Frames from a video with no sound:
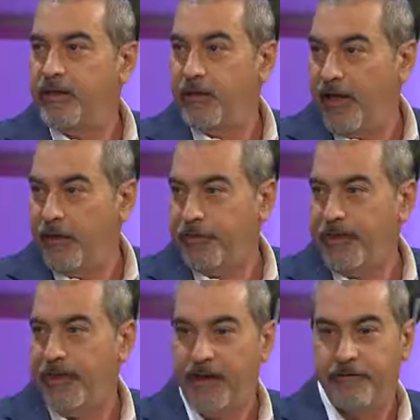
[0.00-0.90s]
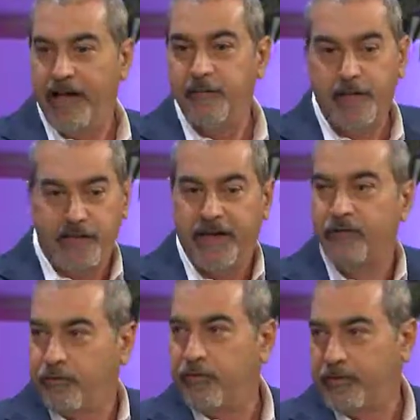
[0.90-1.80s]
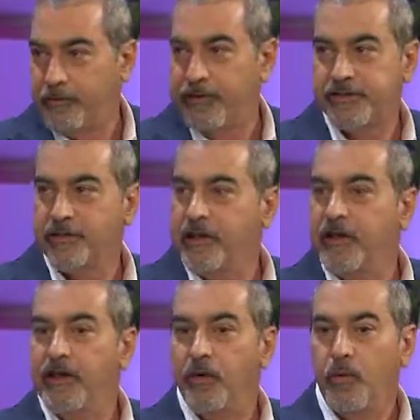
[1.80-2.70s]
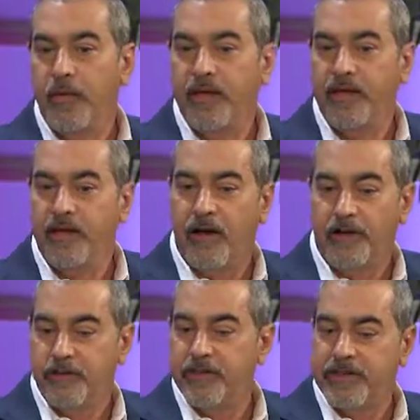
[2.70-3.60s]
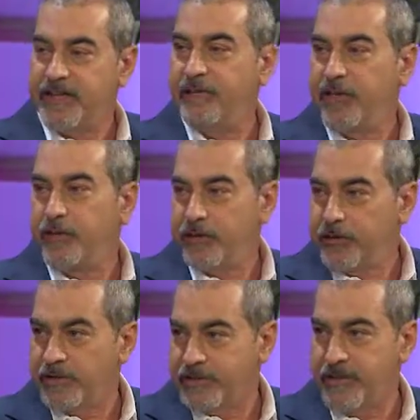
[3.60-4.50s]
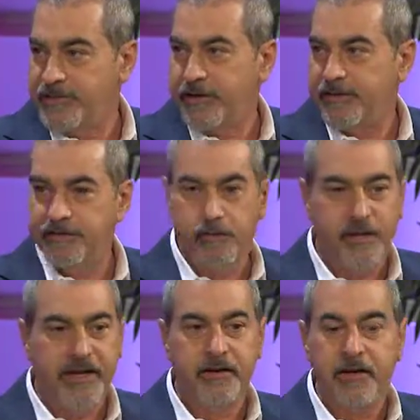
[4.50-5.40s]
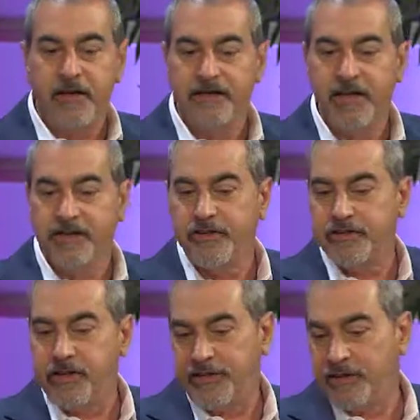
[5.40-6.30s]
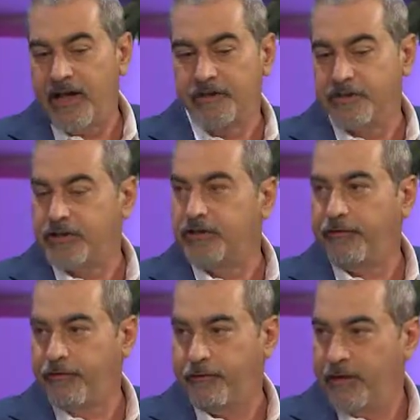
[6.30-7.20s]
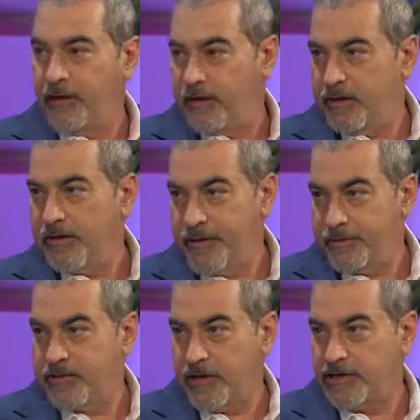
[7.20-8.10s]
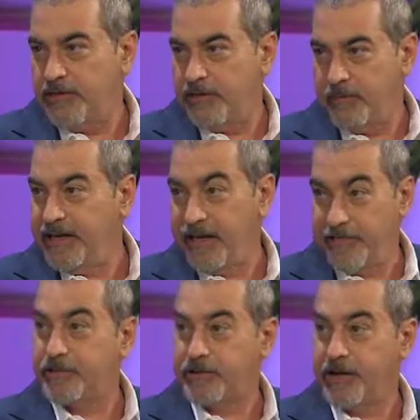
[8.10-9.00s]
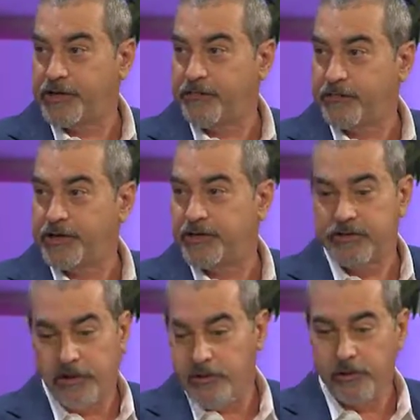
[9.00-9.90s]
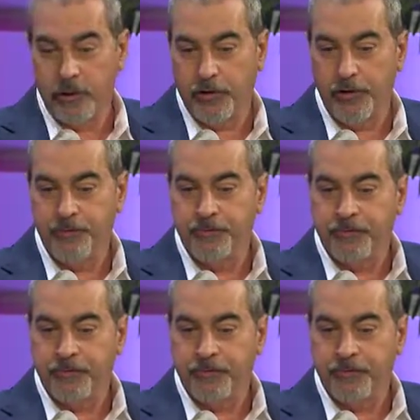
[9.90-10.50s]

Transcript: they're healthy and viable and they can form a new person. We are doing the same thing with adult stem cells. So we can take just an extra ounce or two from the liposuction, the mini liposuction, which is done under local.